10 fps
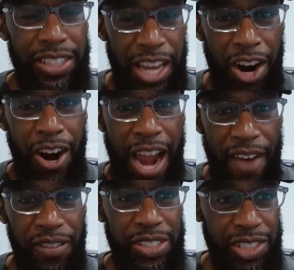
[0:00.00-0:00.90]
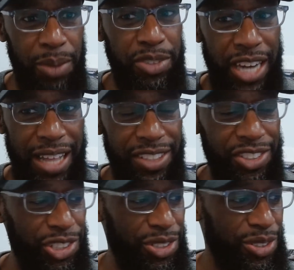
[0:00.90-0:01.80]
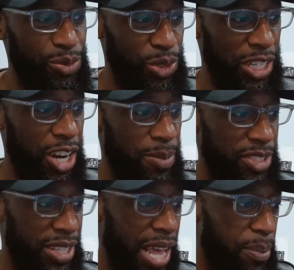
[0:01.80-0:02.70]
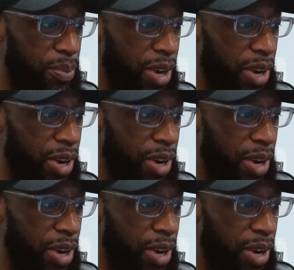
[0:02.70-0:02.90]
they are having some challenges when it comes to that.